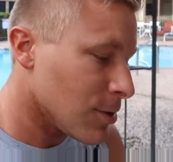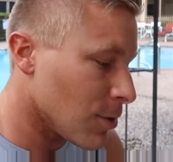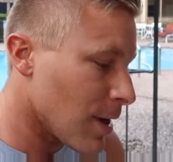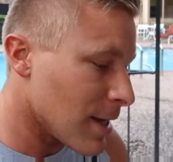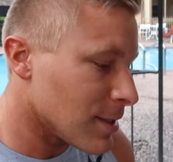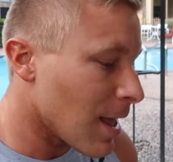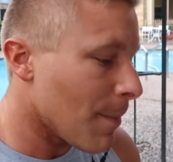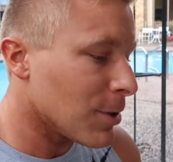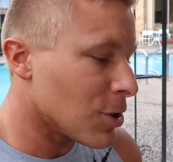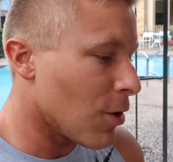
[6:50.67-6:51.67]
So guys,
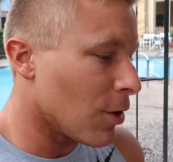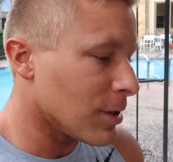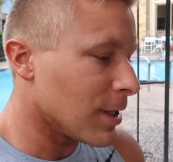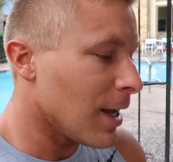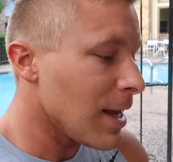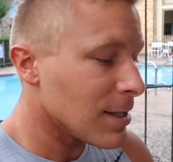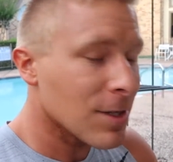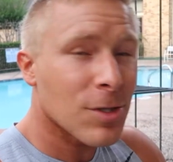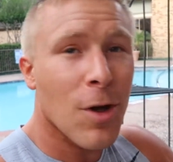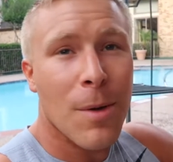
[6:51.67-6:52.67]
not much going on tonight,
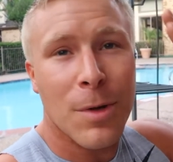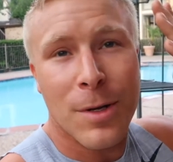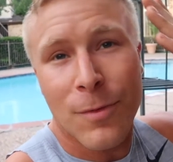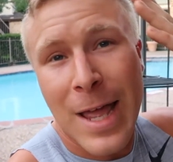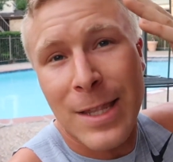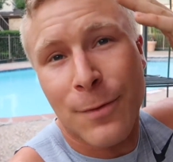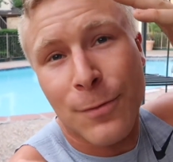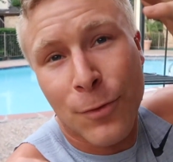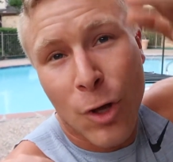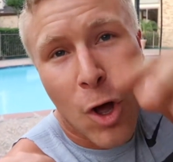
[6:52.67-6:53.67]
so I'm gonna end the
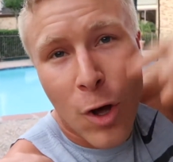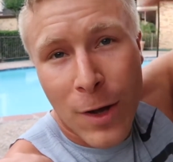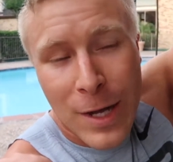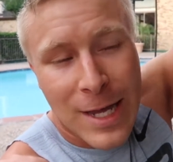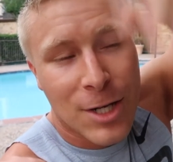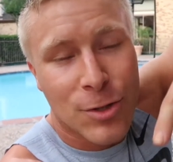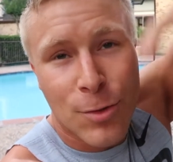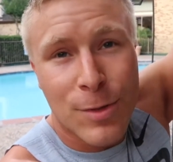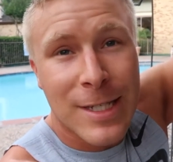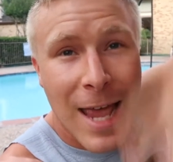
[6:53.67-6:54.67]
vlog here
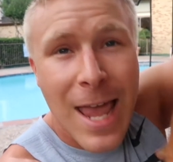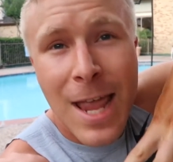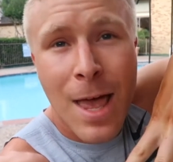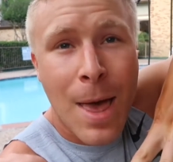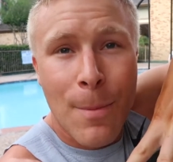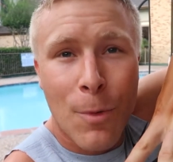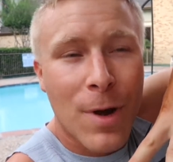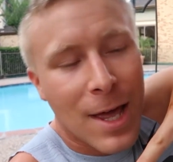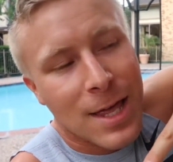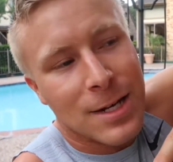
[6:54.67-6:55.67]
today, but
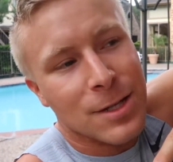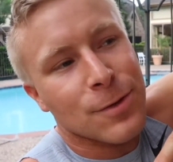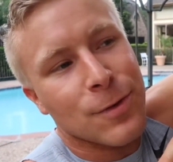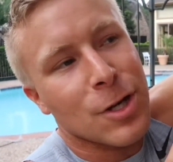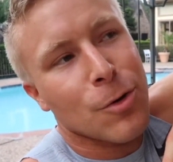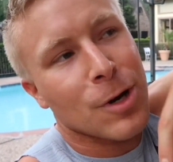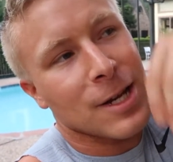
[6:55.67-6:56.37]
we're not ending this video.